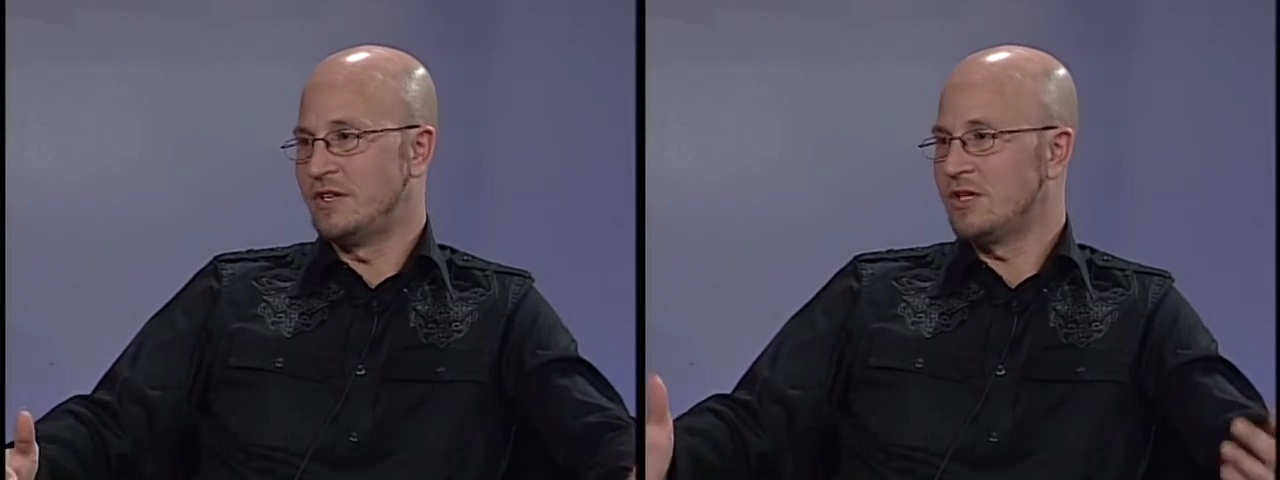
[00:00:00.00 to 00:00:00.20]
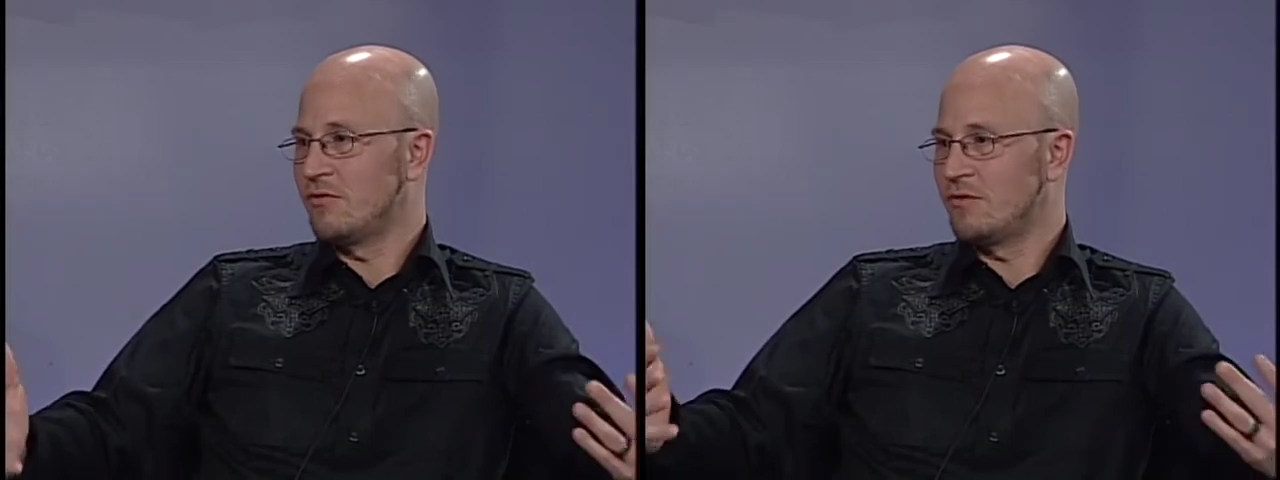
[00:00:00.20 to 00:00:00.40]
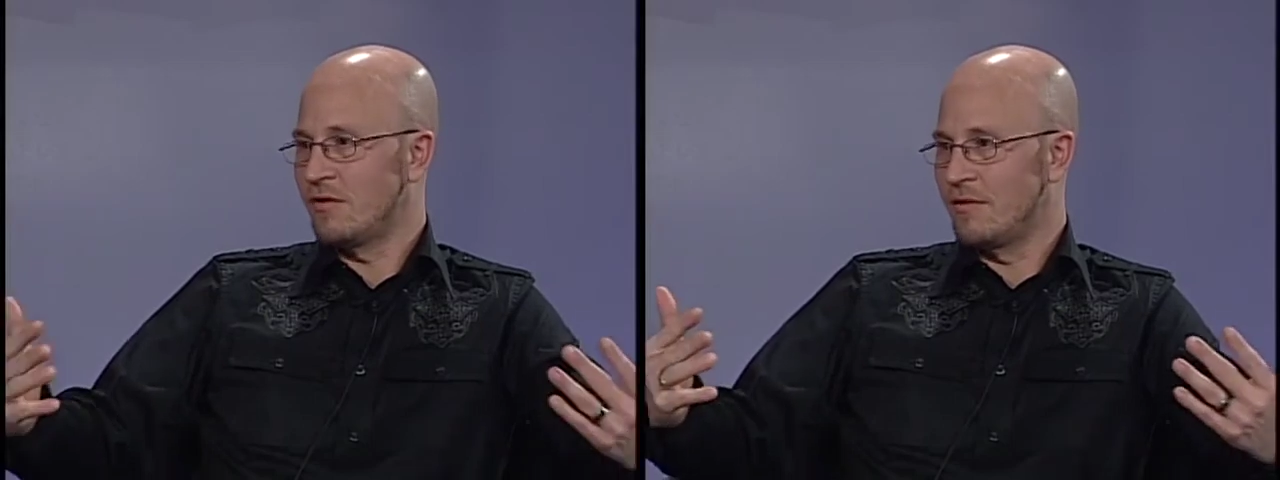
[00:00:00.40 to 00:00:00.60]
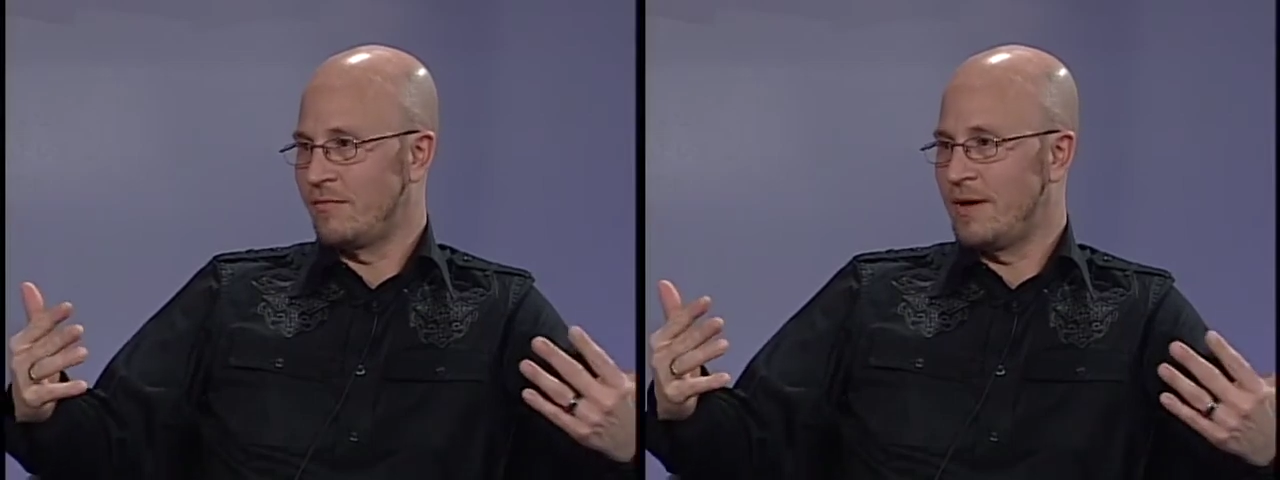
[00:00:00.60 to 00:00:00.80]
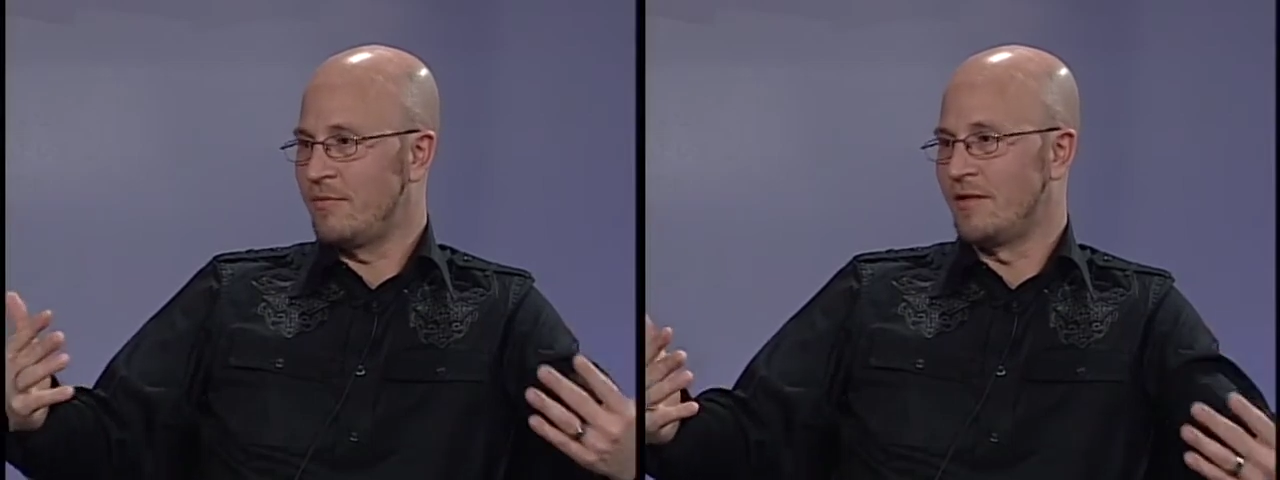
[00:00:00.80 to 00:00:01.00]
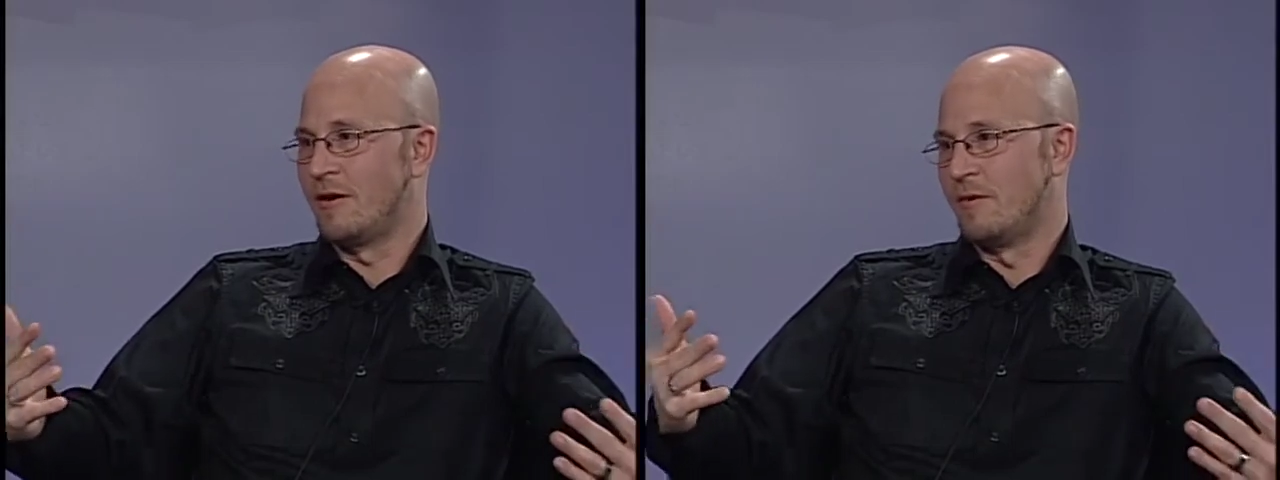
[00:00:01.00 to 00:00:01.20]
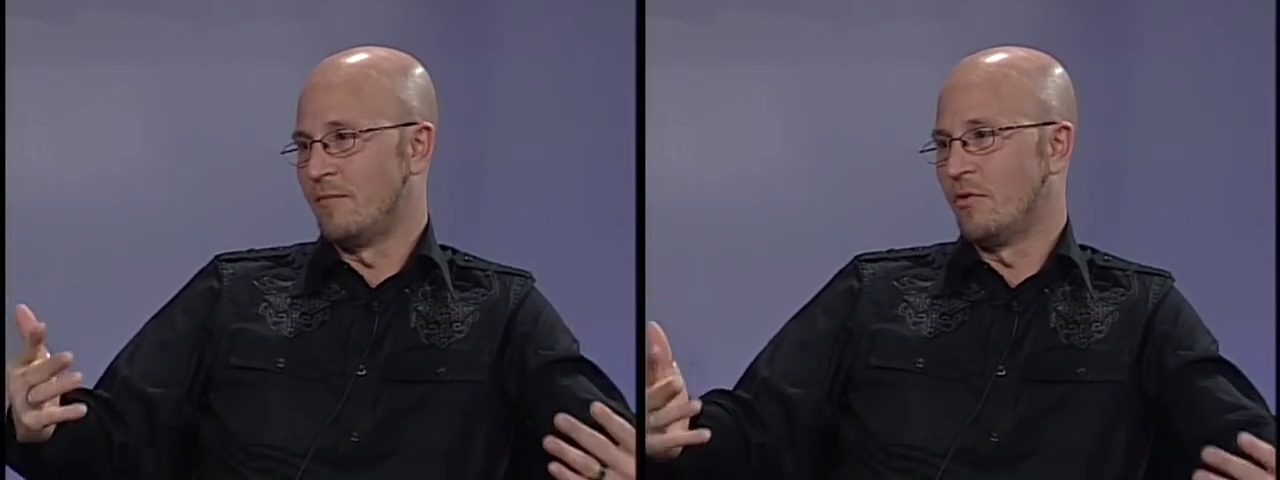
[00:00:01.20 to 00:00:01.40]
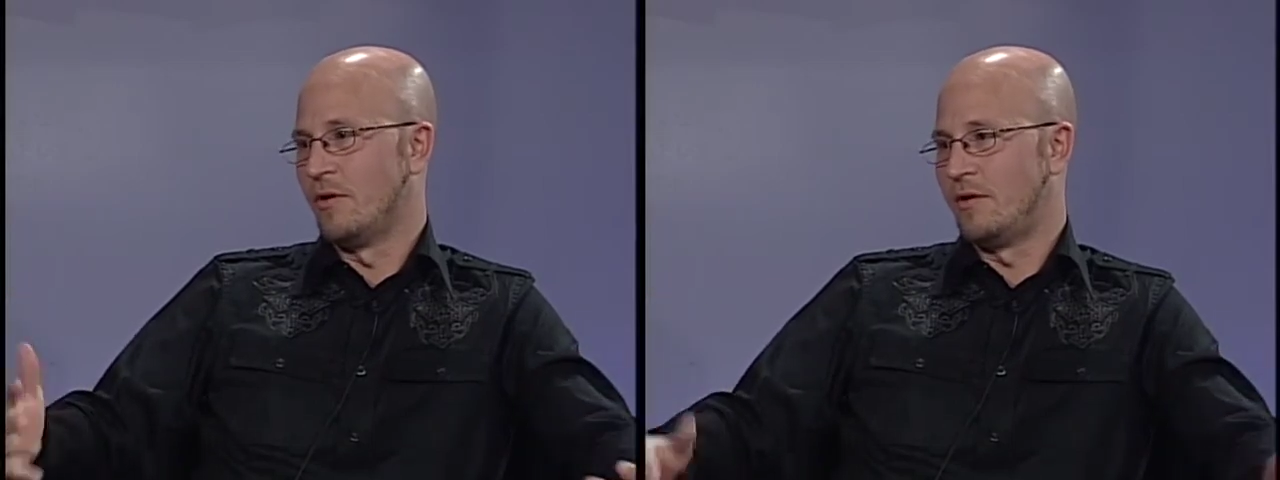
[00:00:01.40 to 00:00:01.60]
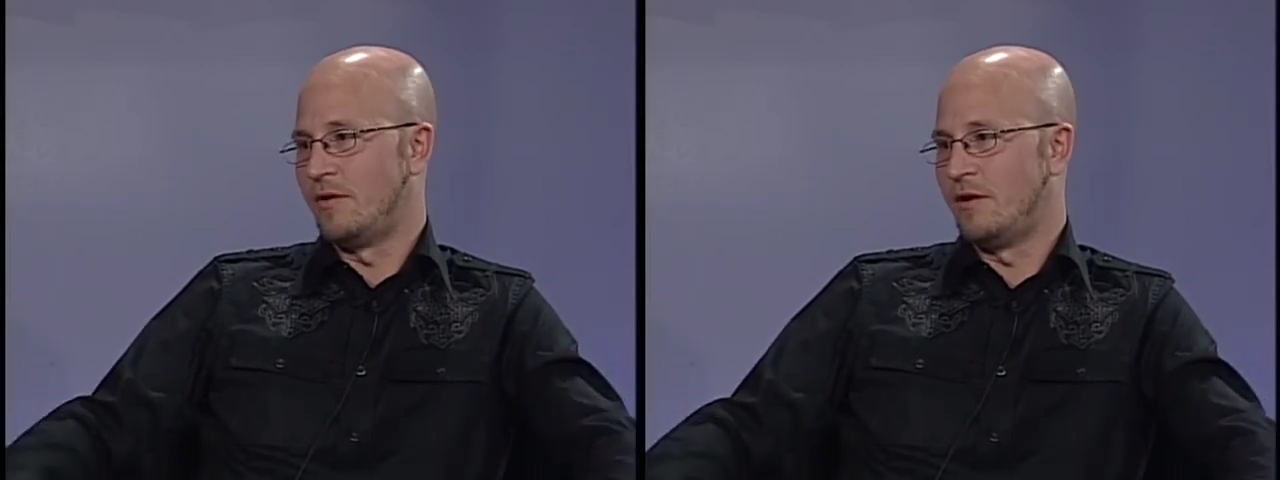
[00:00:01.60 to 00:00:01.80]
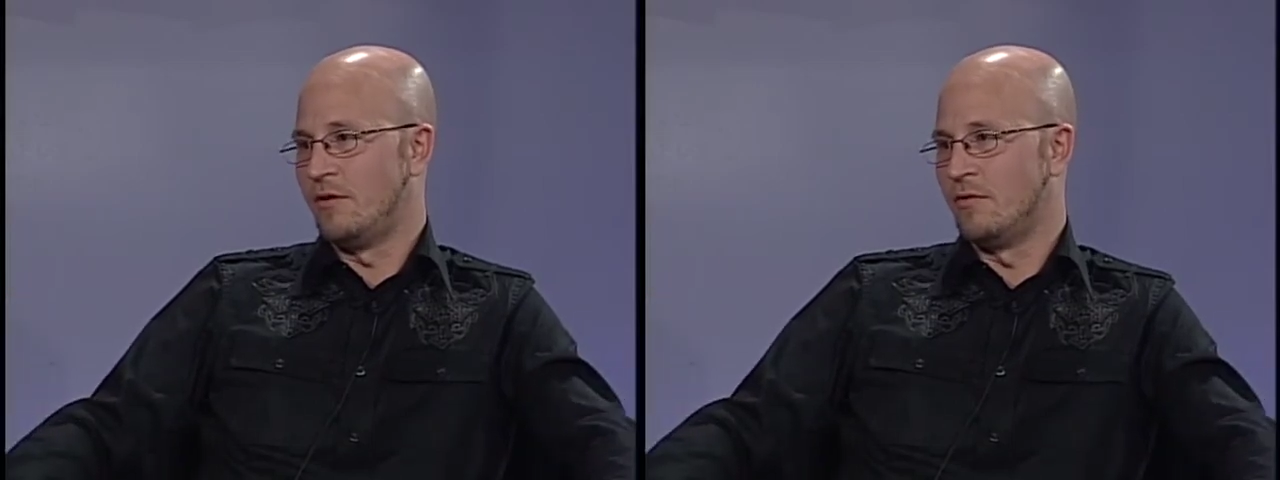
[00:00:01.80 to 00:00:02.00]
Reach out to the people that are
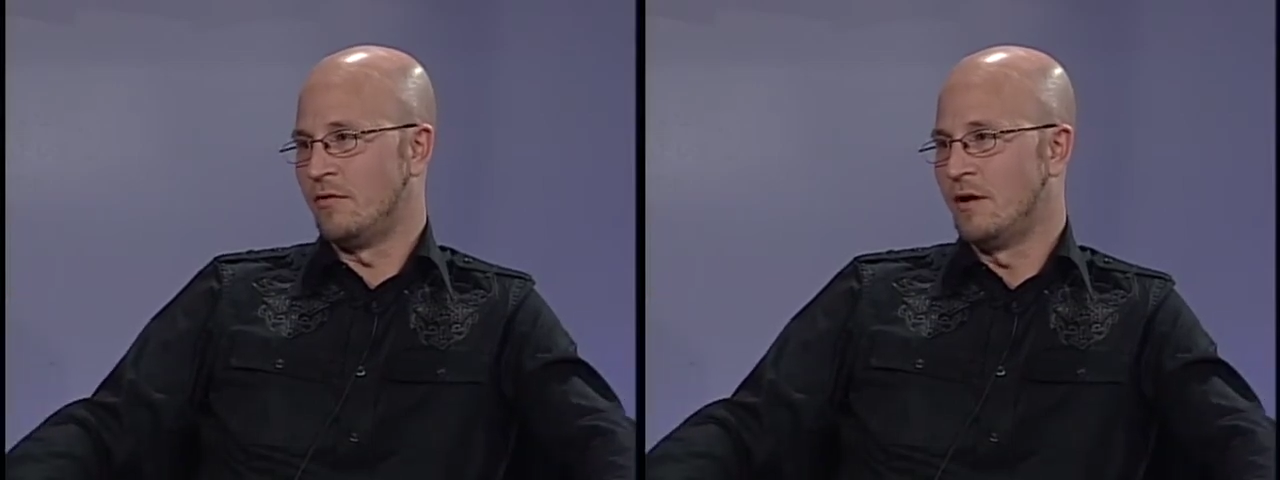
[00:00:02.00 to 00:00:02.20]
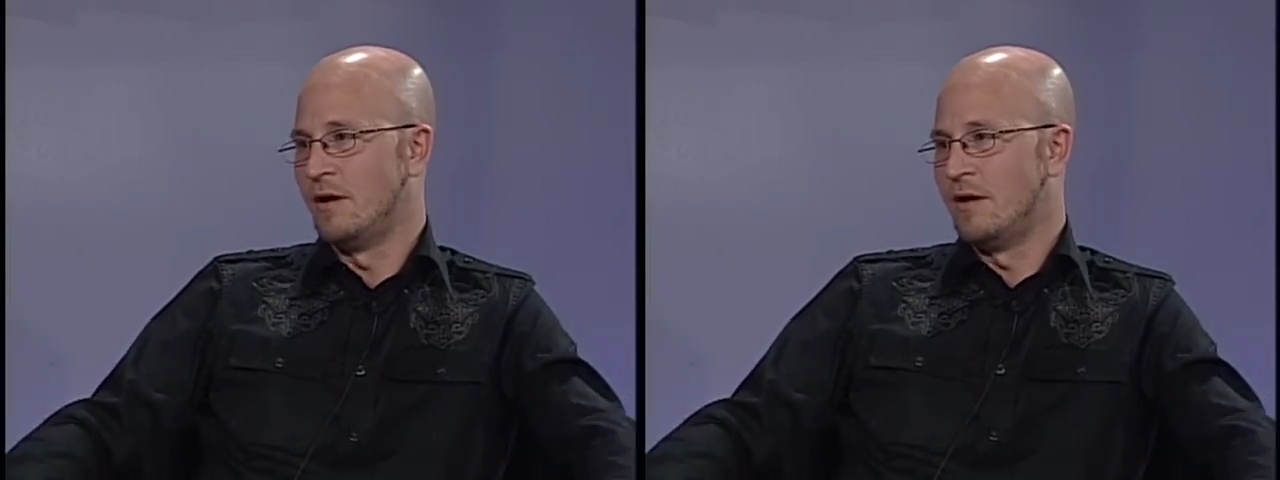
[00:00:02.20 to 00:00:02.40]
important to you.